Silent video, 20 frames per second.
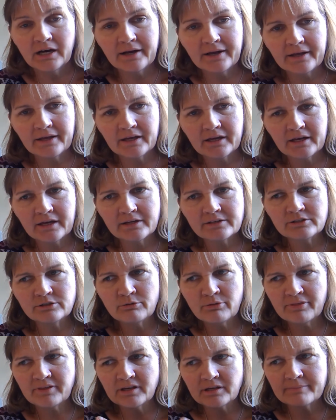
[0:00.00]
And you
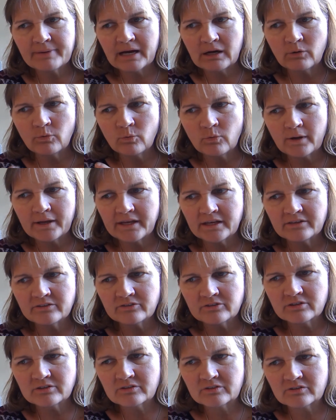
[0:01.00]
think about ways
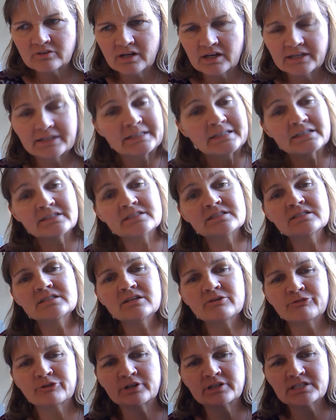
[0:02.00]
to design a
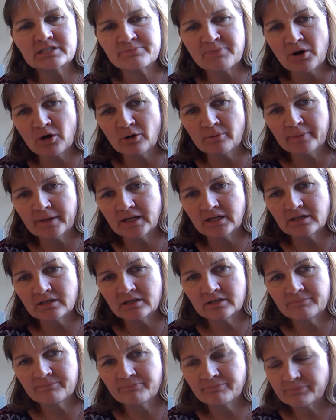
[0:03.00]
different experiment.
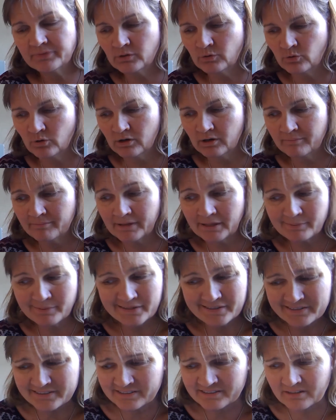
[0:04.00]
Or maybe
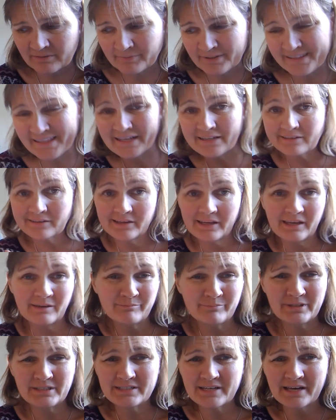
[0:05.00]
this is something that
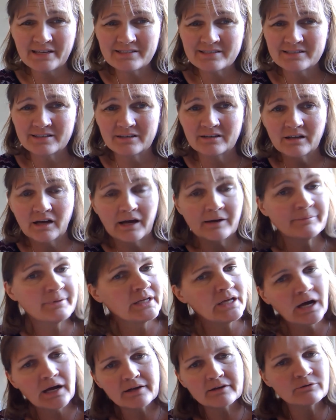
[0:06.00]
can't be tested. I mean,
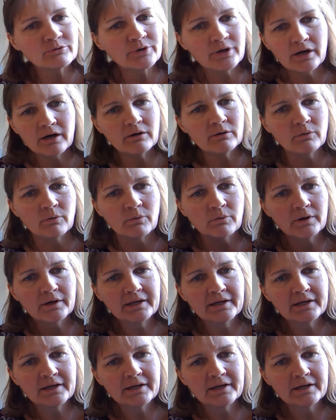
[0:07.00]
I don't know.